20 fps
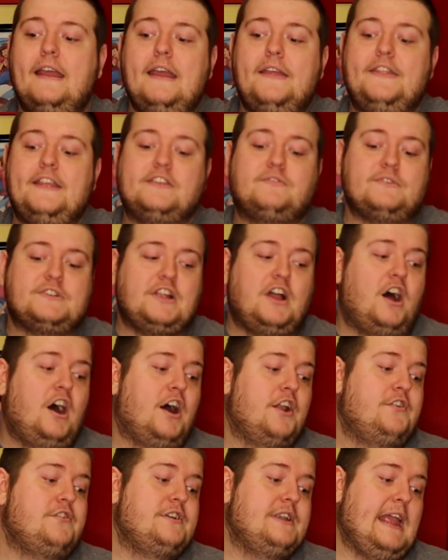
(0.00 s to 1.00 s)
This was
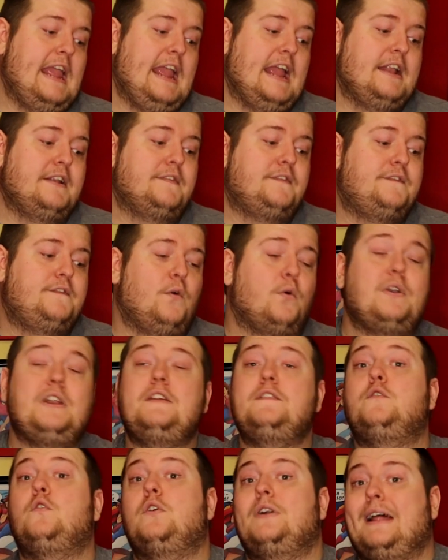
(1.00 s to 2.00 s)

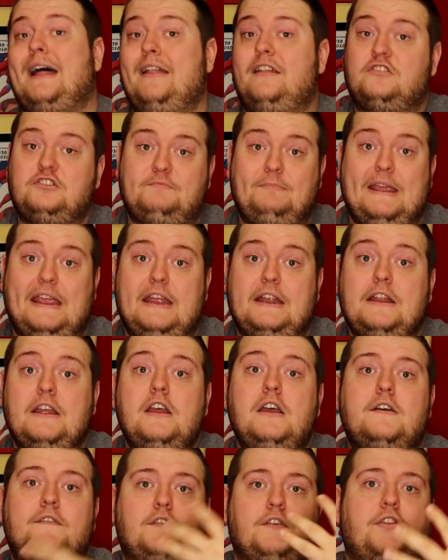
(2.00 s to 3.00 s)
$144 paid
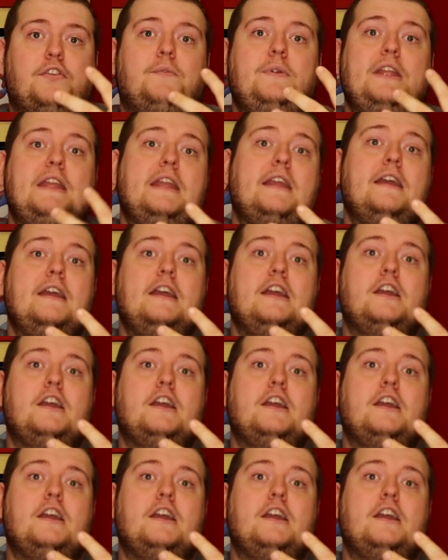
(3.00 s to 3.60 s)
for 3